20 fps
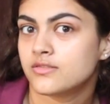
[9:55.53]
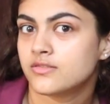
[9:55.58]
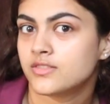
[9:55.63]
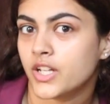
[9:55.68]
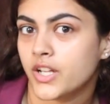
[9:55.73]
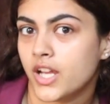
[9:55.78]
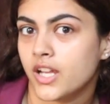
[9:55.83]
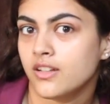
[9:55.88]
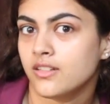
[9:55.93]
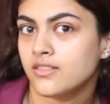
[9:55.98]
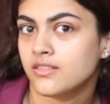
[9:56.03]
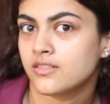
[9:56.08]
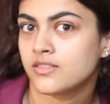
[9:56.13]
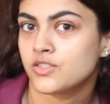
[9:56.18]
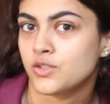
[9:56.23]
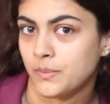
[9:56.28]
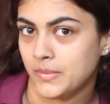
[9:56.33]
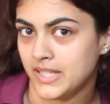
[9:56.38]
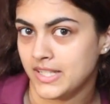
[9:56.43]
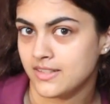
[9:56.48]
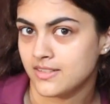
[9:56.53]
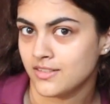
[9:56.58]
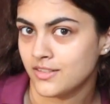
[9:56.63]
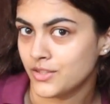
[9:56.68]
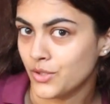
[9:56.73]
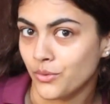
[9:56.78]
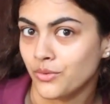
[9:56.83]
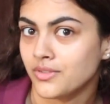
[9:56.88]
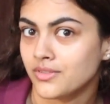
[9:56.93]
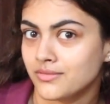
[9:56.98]
Okay, so please
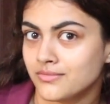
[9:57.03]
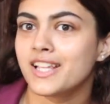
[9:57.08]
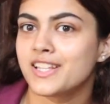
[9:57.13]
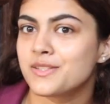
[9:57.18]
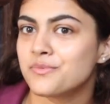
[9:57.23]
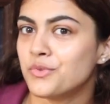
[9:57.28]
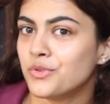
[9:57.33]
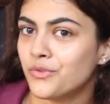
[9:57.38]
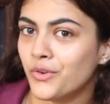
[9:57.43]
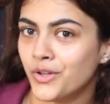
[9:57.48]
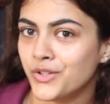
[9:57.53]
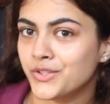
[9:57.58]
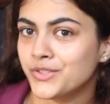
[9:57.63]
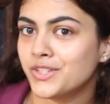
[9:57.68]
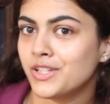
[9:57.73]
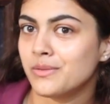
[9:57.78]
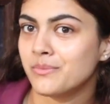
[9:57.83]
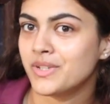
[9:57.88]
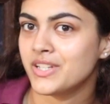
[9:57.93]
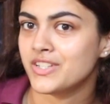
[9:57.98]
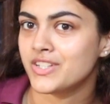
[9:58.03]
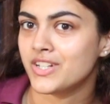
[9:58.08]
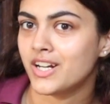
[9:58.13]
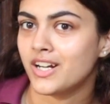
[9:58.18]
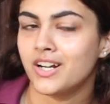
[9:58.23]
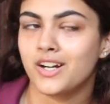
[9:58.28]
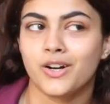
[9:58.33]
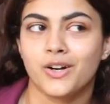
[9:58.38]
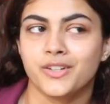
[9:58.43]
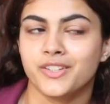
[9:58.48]
don't. Let's move on to the niche
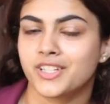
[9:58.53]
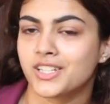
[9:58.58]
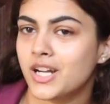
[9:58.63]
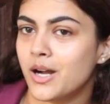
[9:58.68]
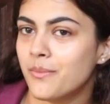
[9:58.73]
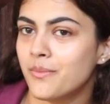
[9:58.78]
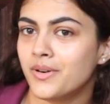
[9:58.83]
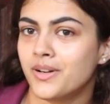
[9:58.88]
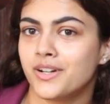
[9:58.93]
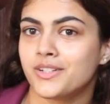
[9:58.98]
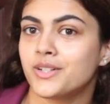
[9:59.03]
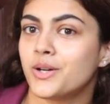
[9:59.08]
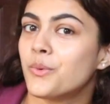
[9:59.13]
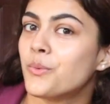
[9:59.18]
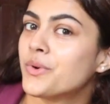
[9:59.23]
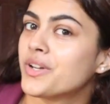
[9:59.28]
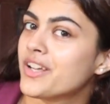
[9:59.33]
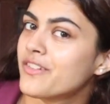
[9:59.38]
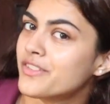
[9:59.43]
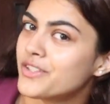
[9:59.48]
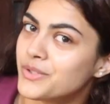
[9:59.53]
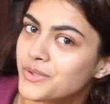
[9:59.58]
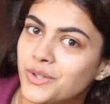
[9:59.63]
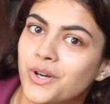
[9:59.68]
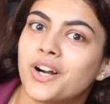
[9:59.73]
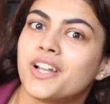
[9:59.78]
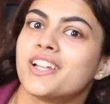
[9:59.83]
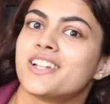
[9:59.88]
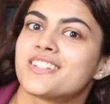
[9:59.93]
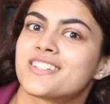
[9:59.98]
or the cupboard or whatever you
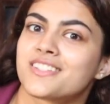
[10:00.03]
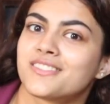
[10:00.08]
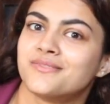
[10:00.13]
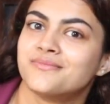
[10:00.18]
call it.